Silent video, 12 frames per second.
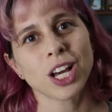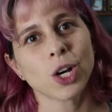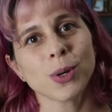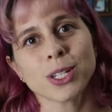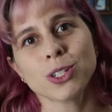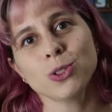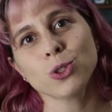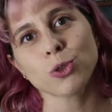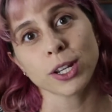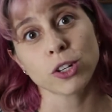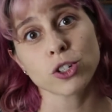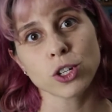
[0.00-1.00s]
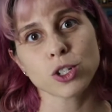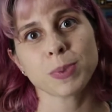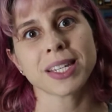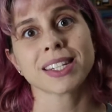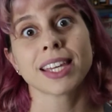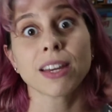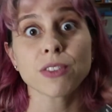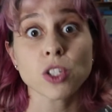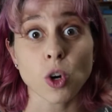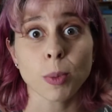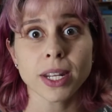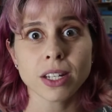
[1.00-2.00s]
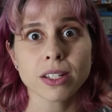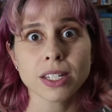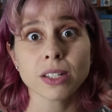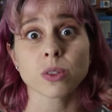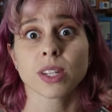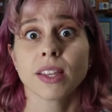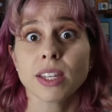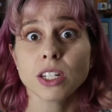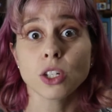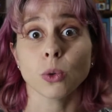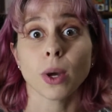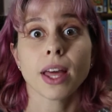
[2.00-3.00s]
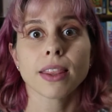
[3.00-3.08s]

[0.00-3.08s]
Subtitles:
going to Trader Joe's because they have so many good deals, and they do.